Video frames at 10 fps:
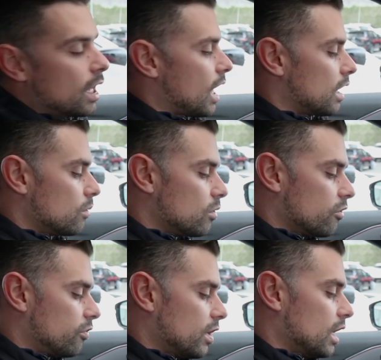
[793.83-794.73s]
and it will
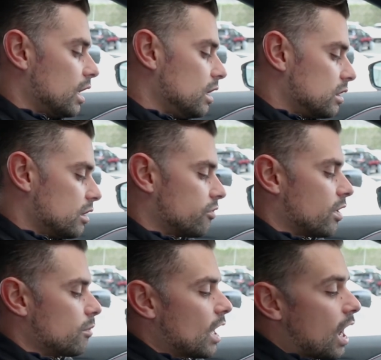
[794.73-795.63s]
fit anything
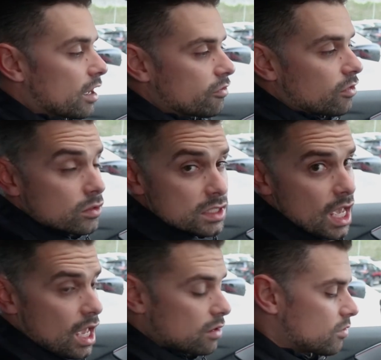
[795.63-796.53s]
from an iPhone
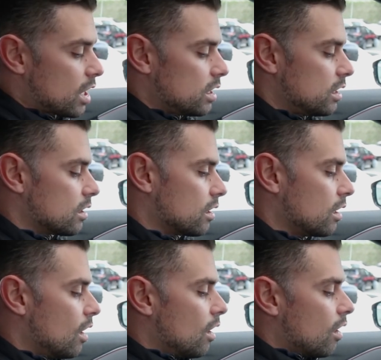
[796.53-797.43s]
10 right here